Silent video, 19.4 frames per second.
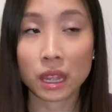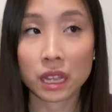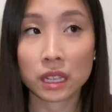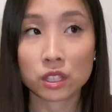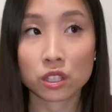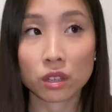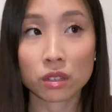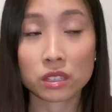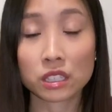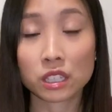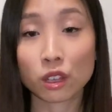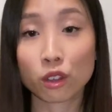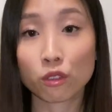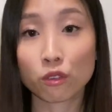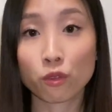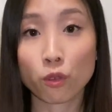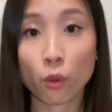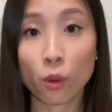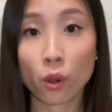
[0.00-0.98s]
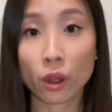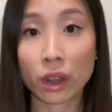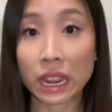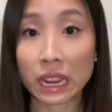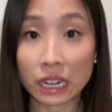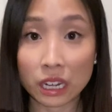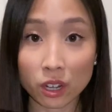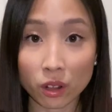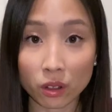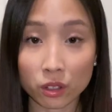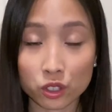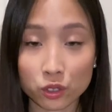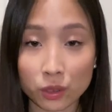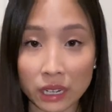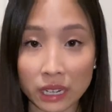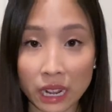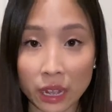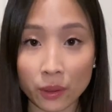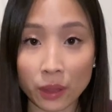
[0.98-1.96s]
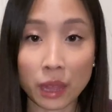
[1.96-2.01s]
It's on sale for $80 right
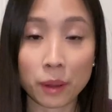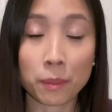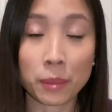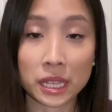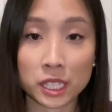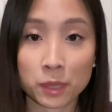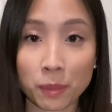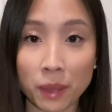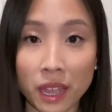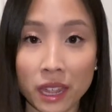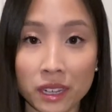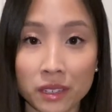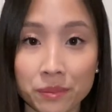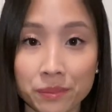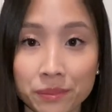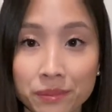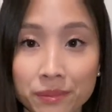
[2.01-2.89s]
now at Best Buy.